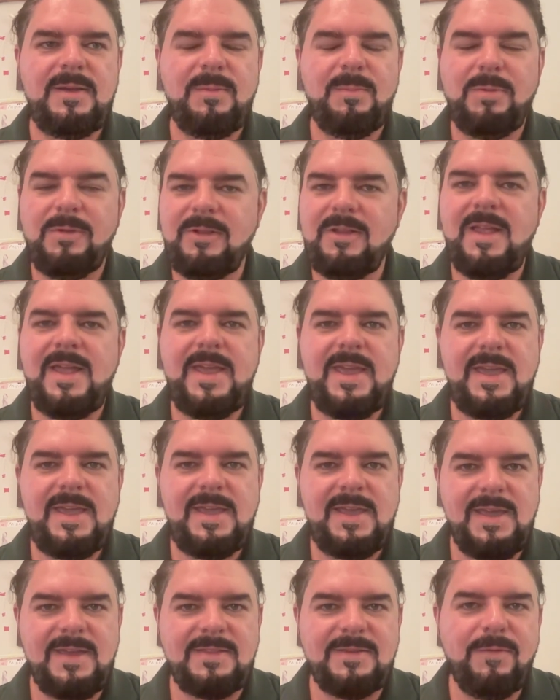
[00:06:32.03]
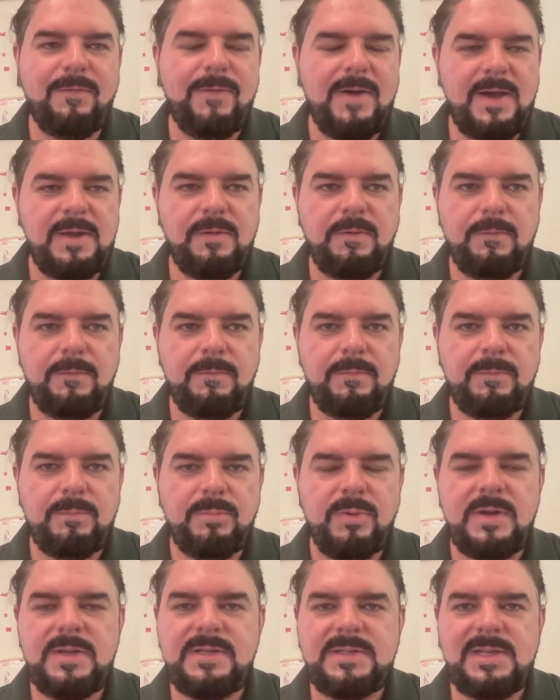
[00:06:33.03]
play in the final
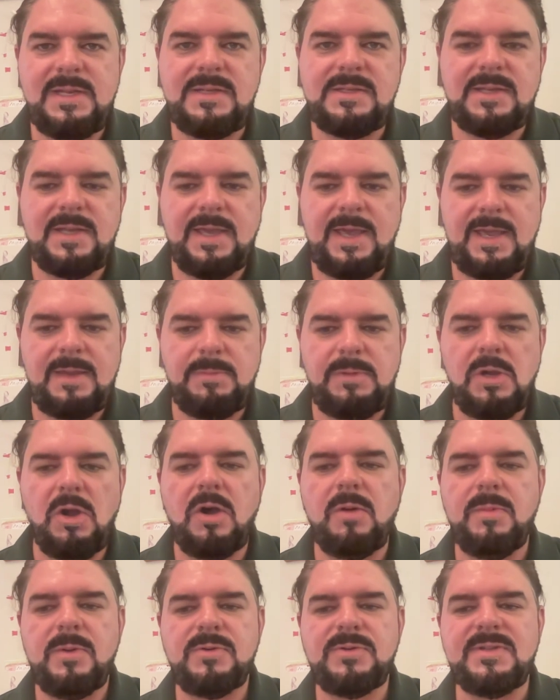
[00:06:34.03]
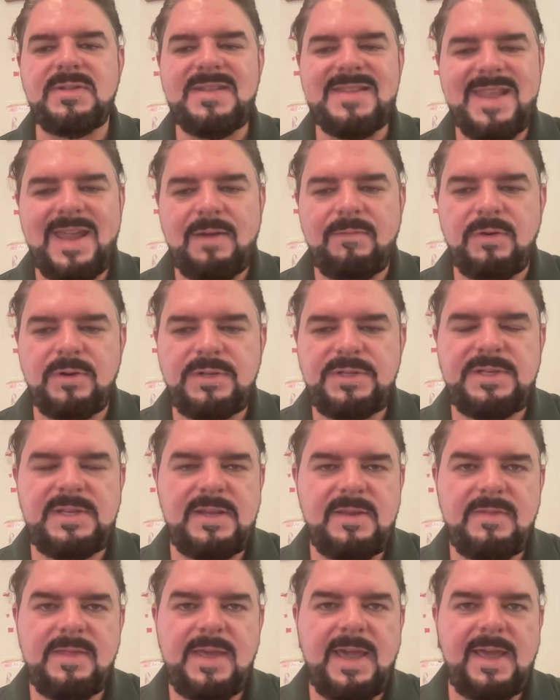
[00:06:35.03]
preseason game. You almost never
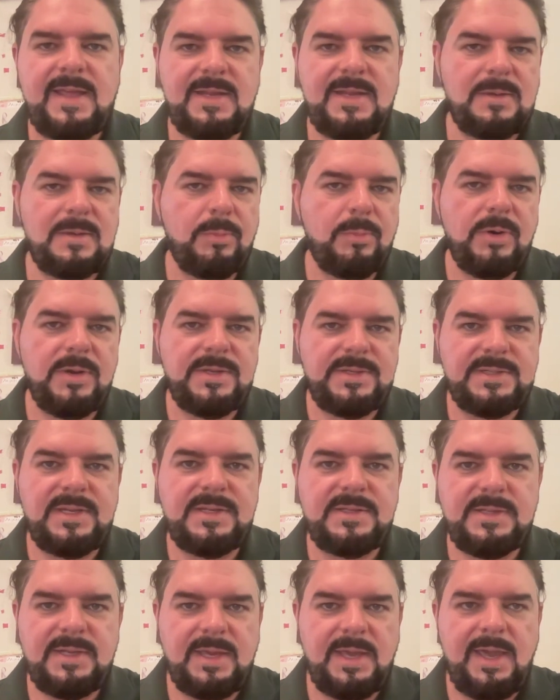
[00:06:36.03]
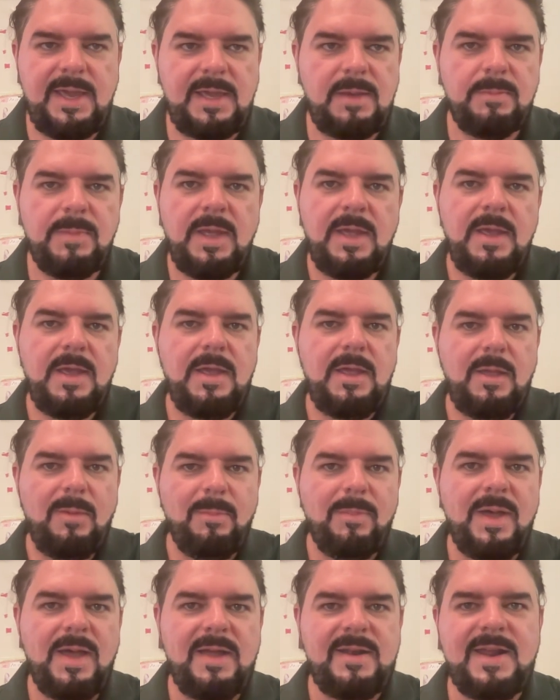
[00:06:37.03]
see that in a preseason game.
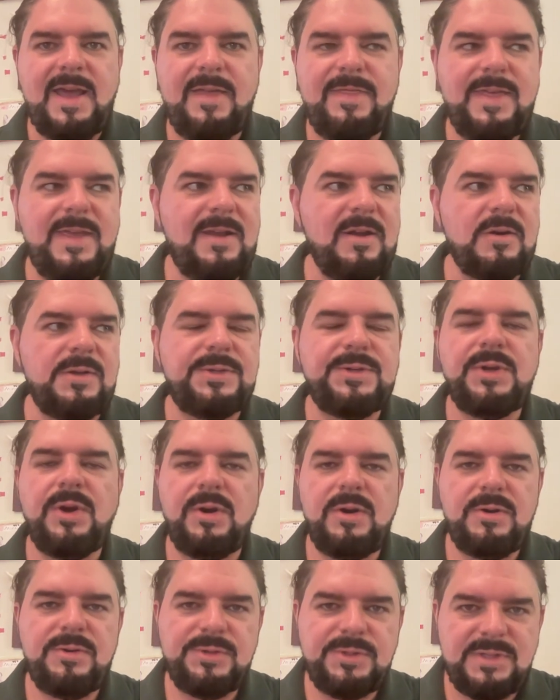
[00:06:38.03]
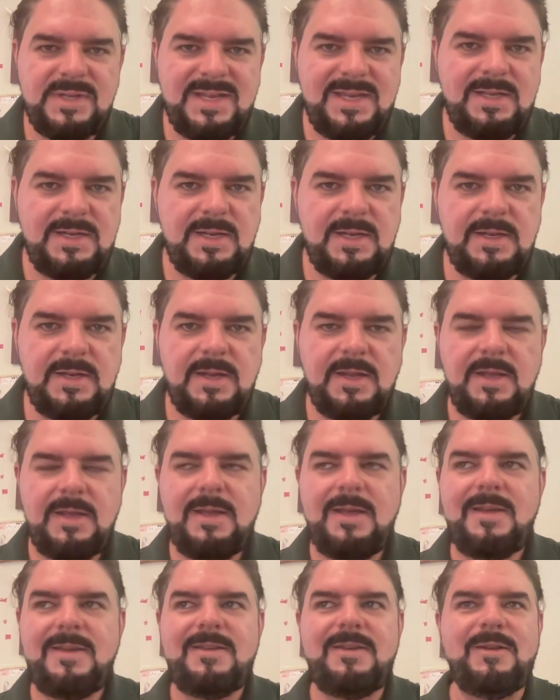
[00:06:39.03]
But I think our starters need it,
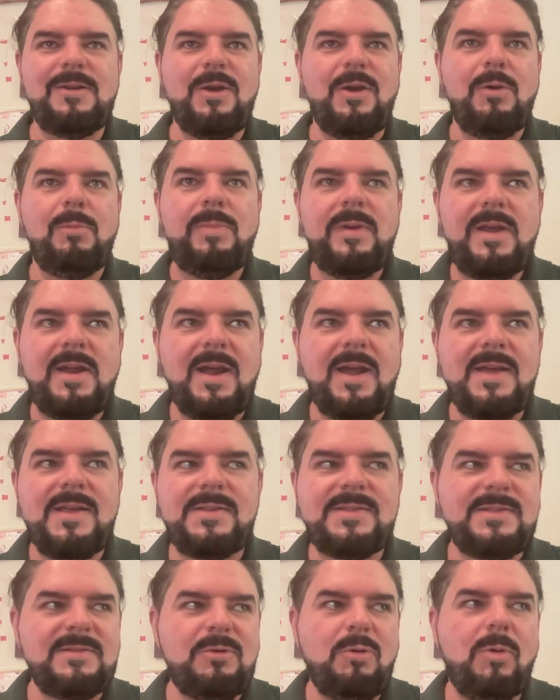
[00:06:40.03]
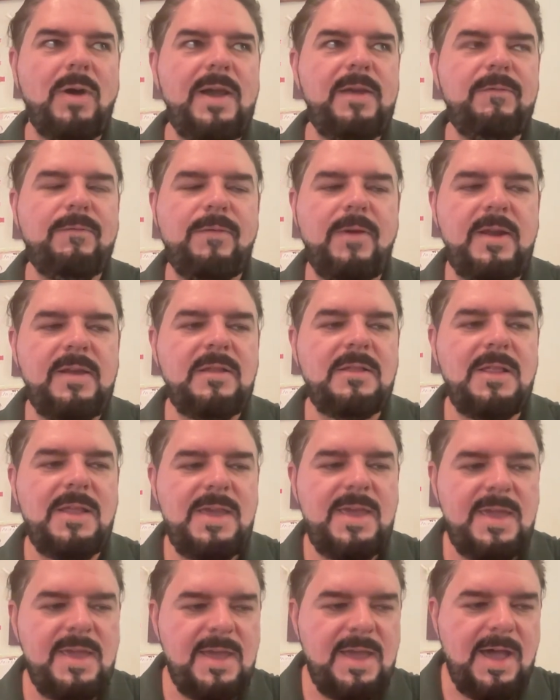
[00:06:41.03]
you know, because quite
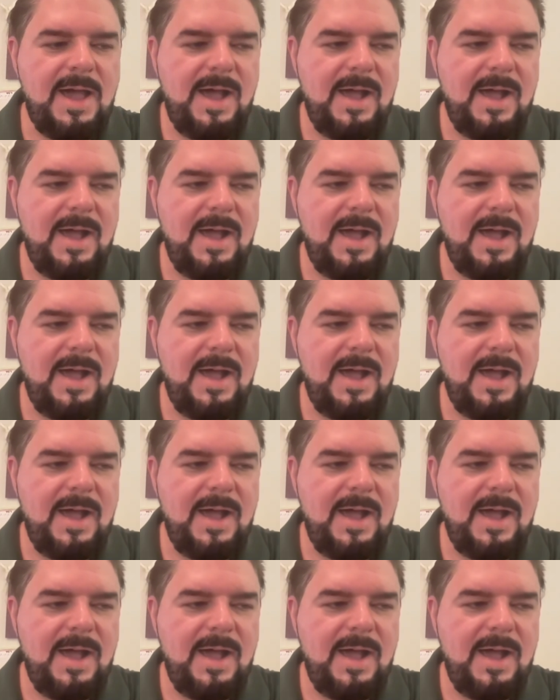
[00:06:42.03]
frankly,